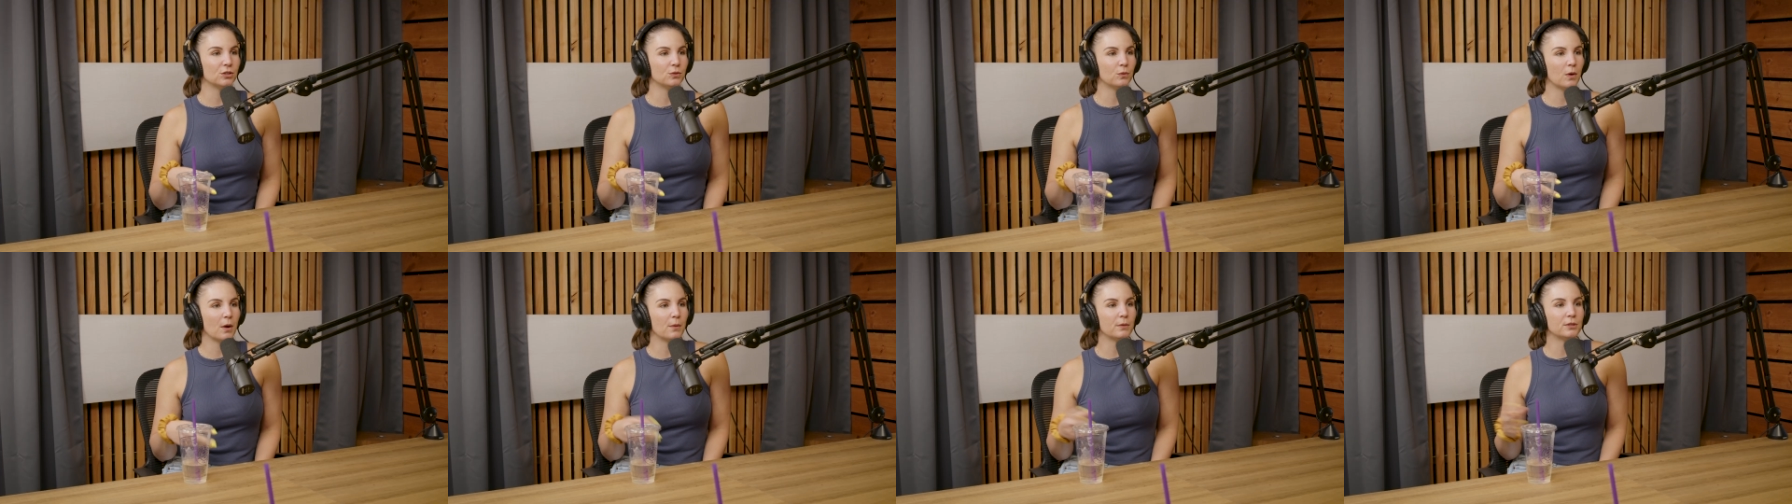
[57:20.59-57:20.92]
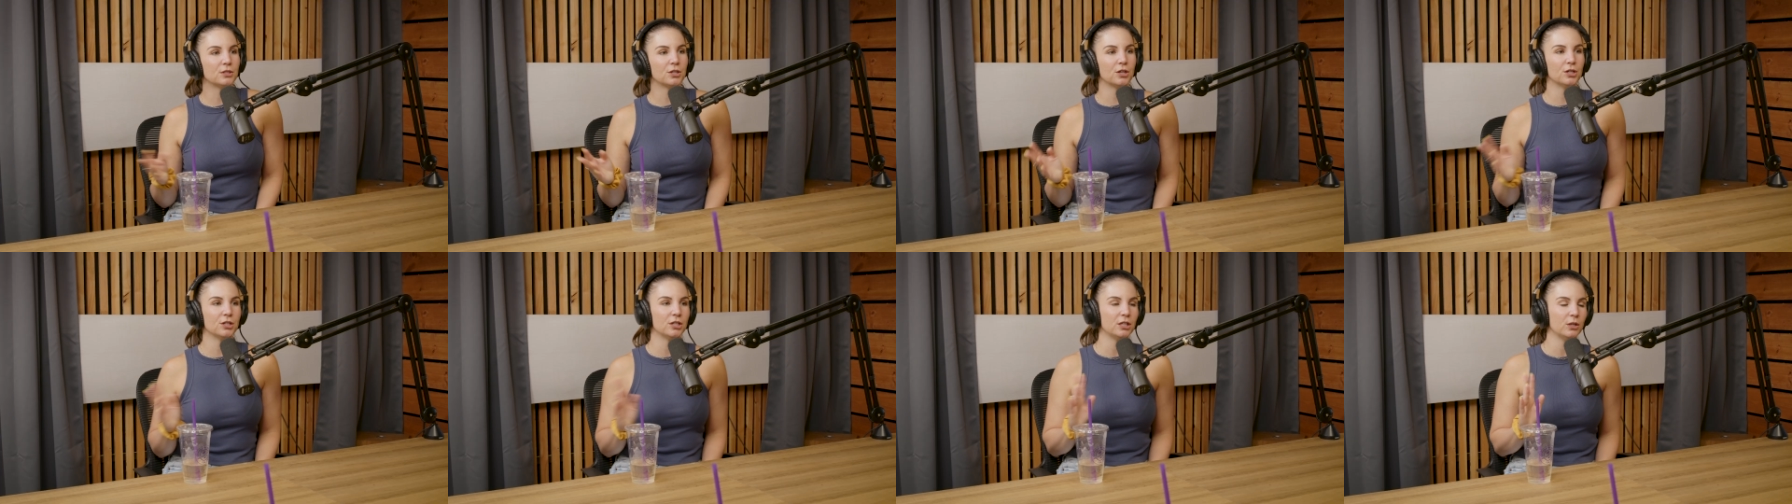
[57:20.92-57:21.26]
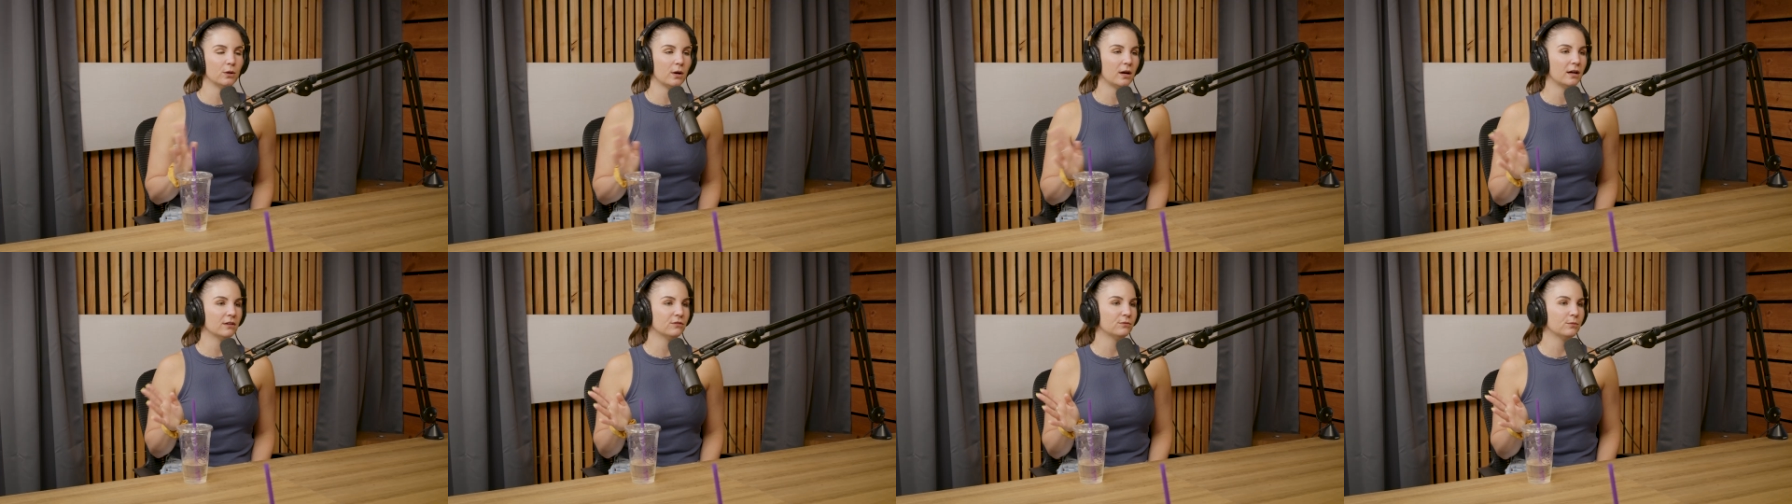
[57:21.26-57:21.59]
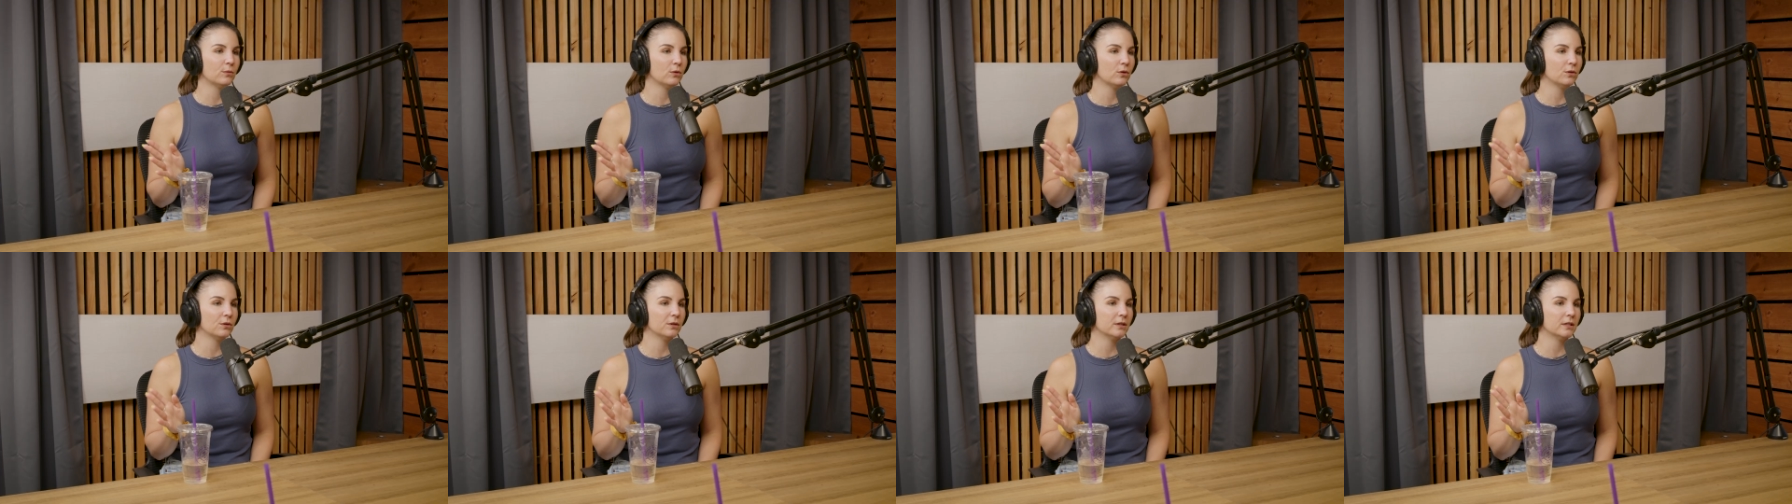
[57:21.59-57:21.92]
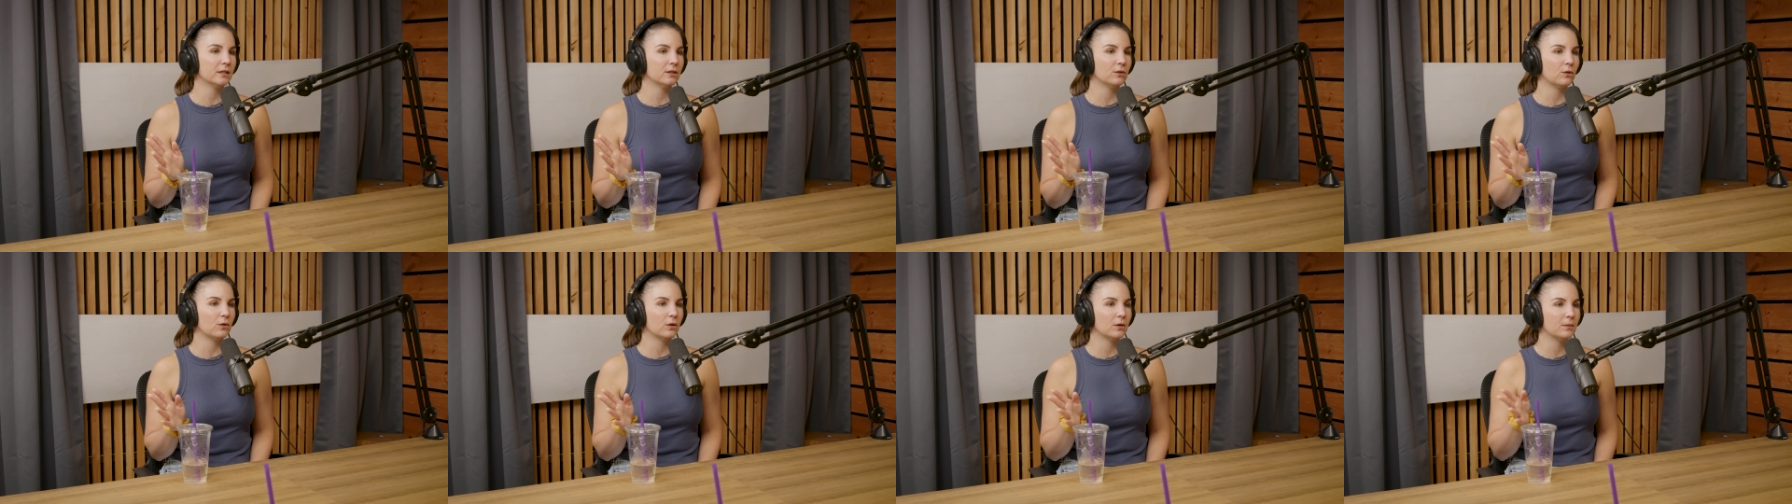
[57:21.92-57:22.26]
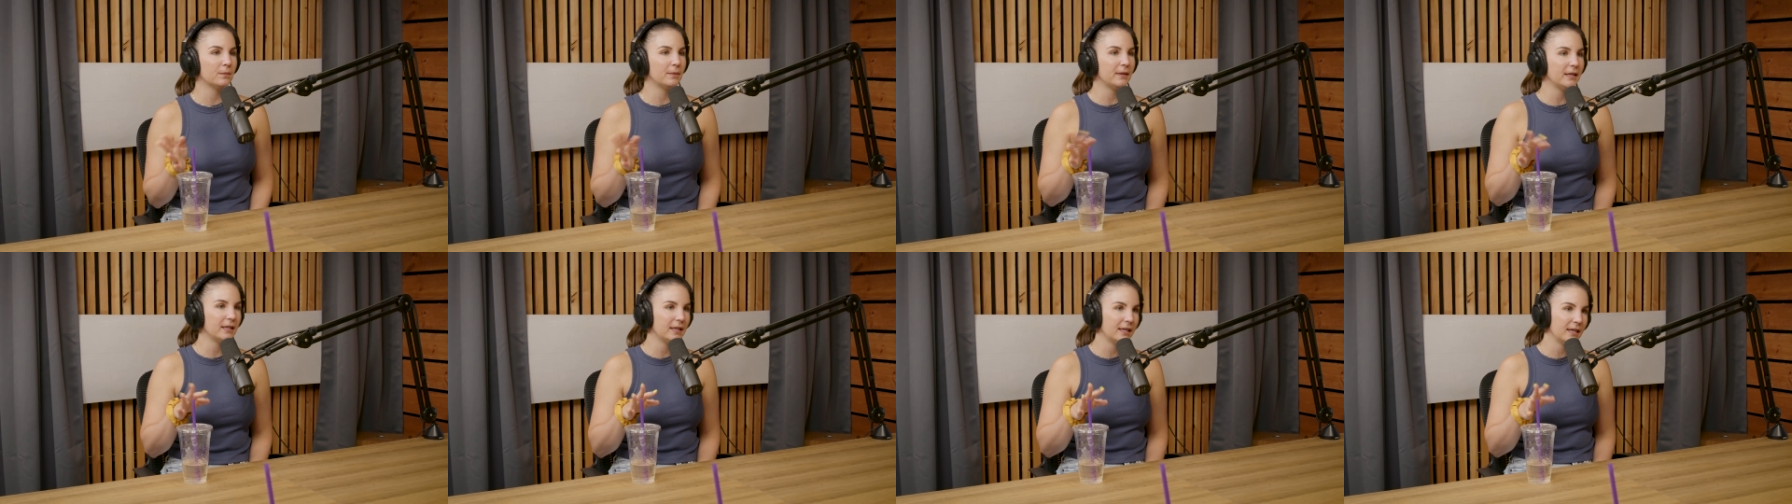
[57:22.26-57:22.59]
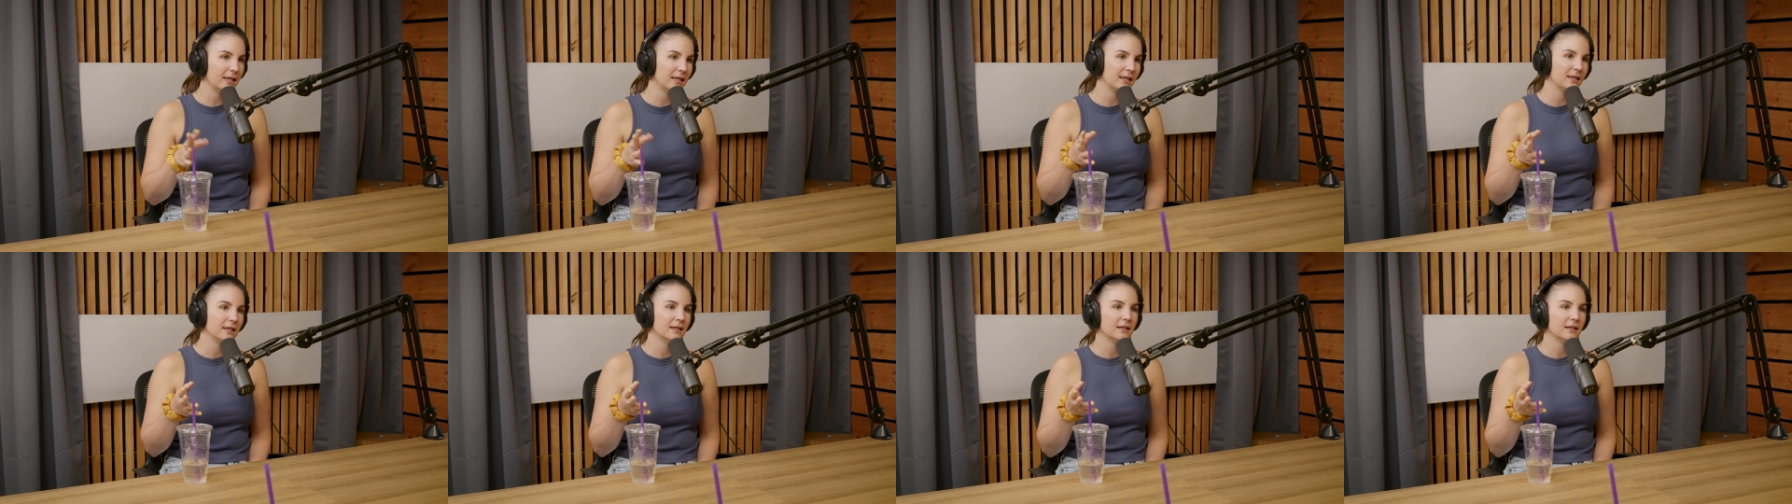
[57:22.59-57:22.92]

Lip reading: What would turn you off more or be...